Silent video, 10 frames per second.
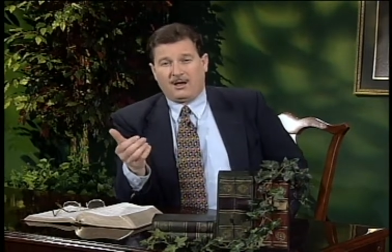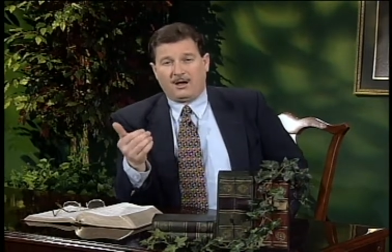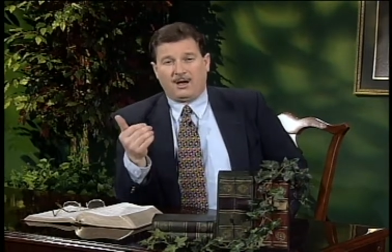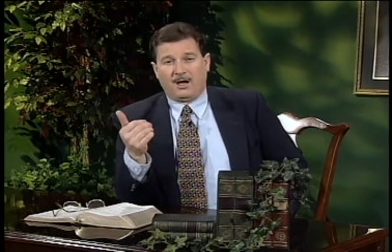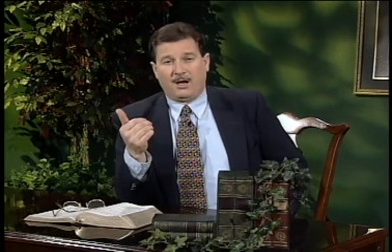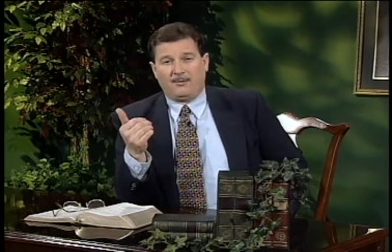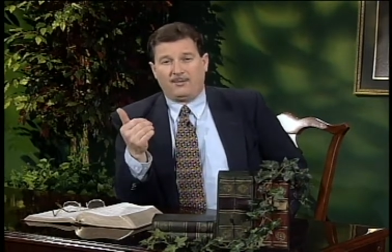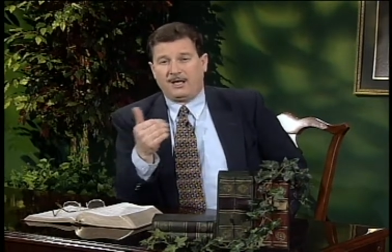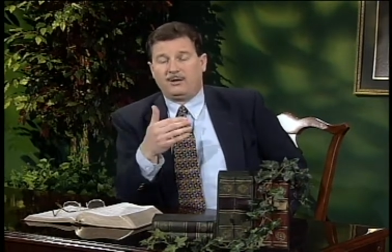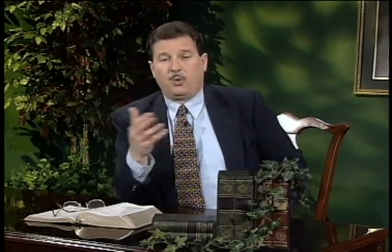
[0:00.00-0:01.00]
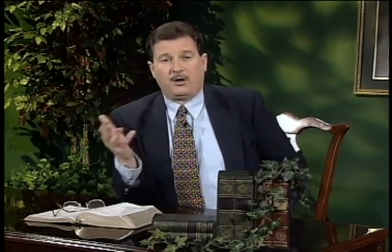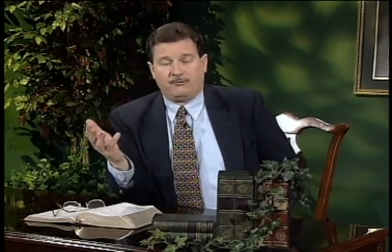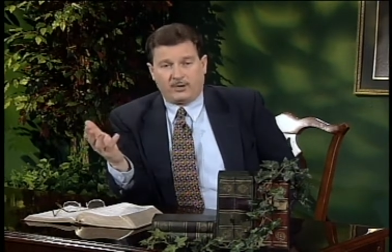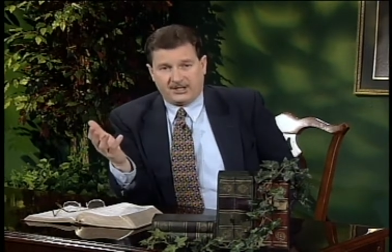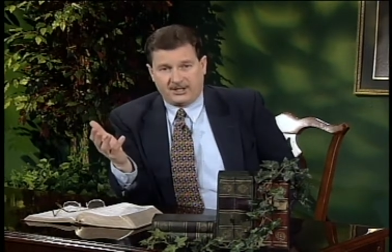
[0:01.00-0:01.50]
uh, any one of
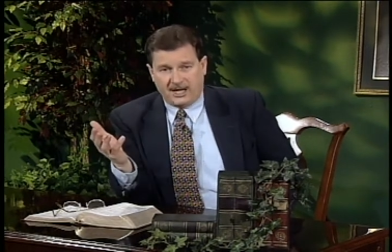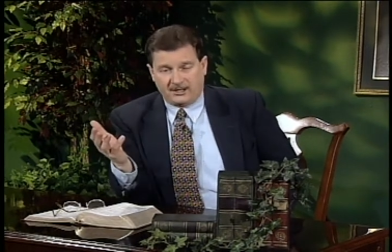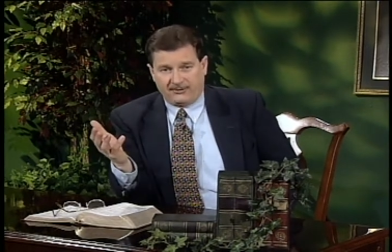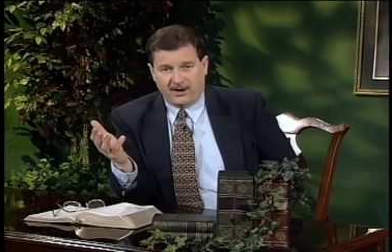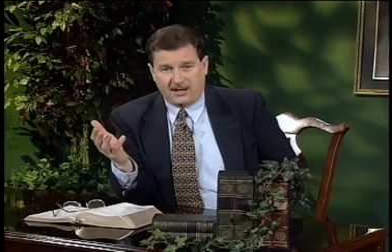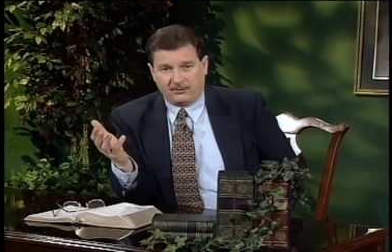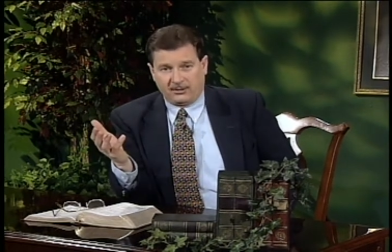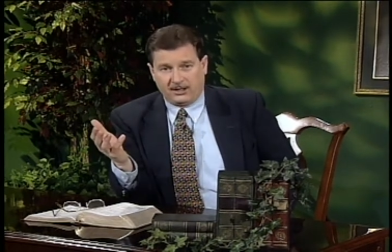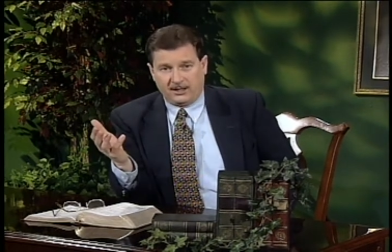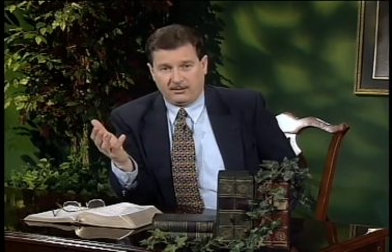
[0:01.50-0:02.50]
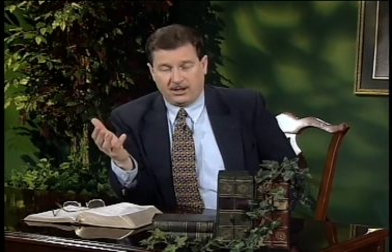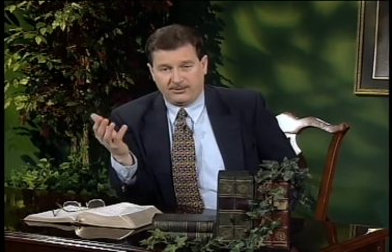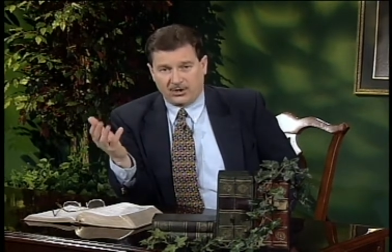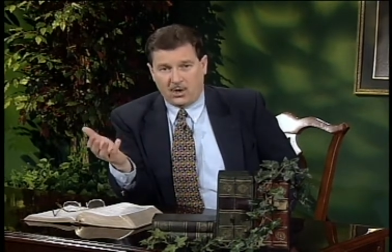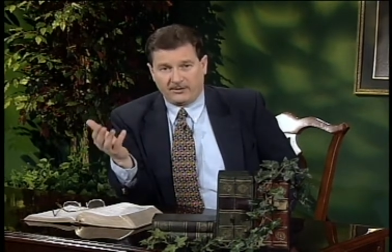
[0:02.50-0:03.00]
which satisfactorily
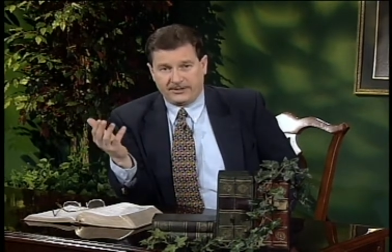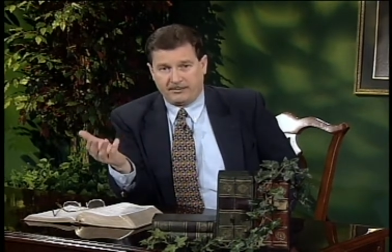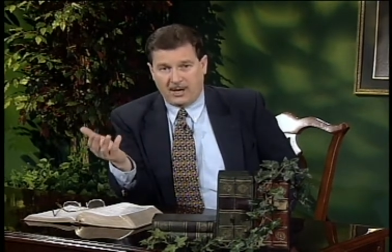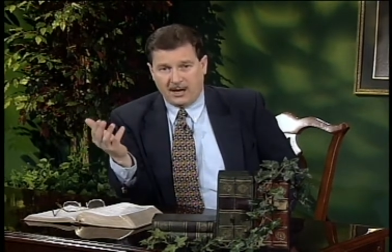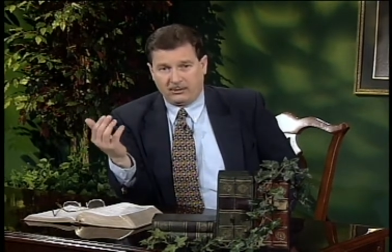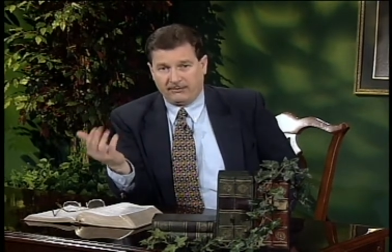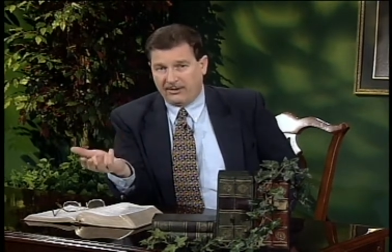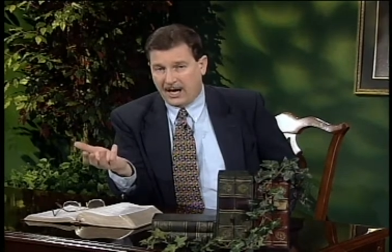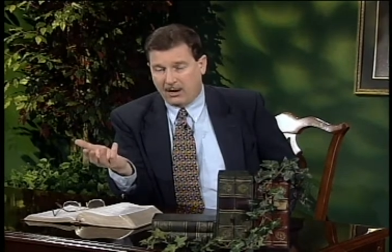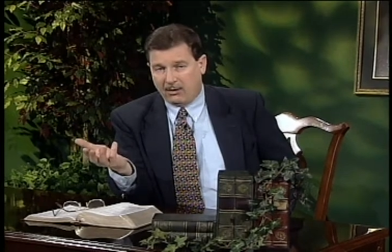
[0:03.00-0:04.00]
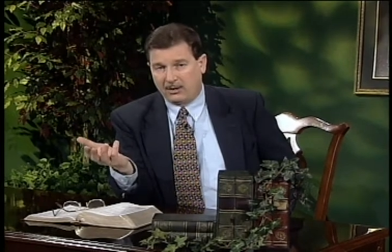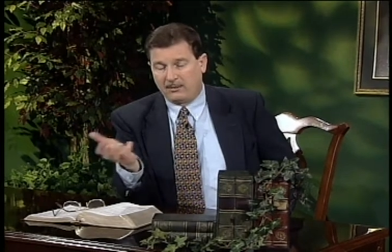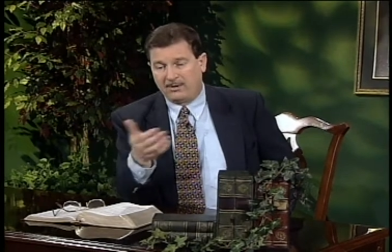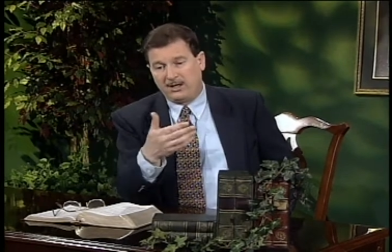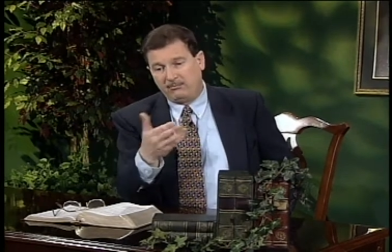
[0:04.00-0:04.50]
absolves the Bible of error.
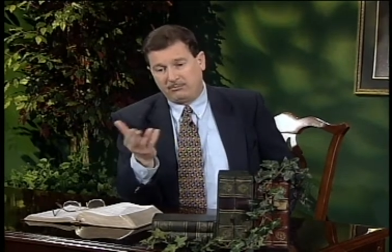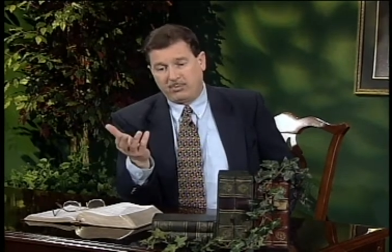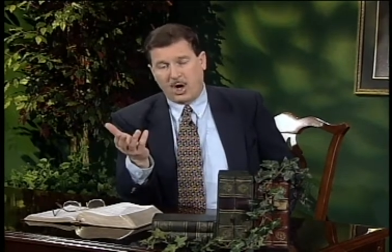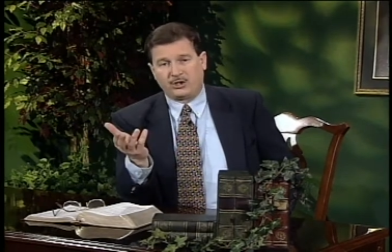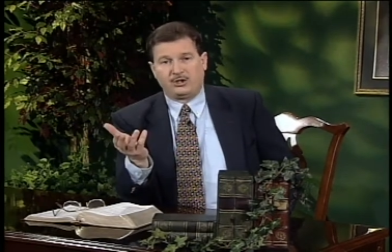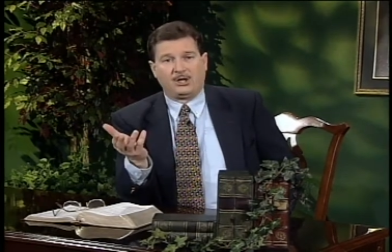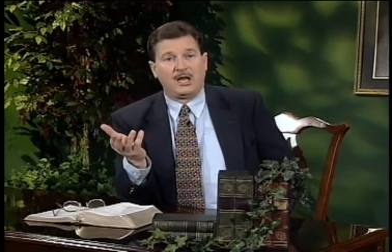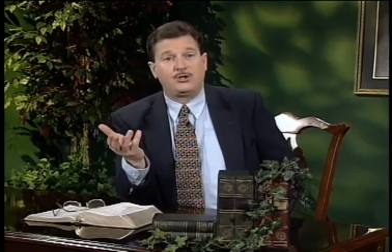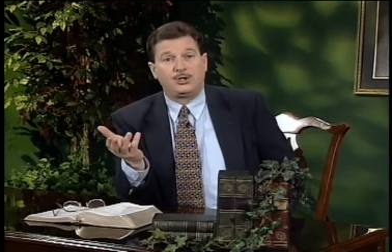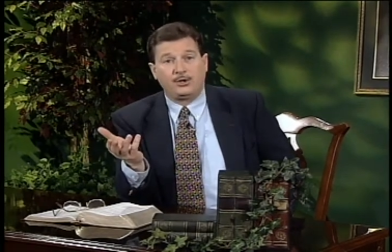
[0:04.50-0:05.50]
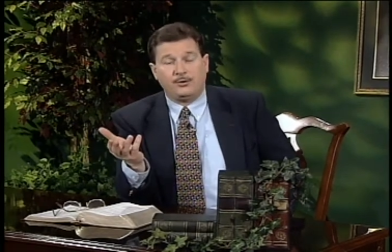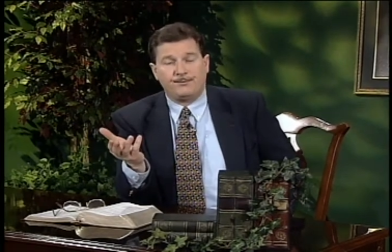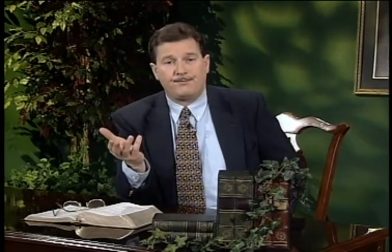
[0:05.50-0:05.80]
Let me postulate two.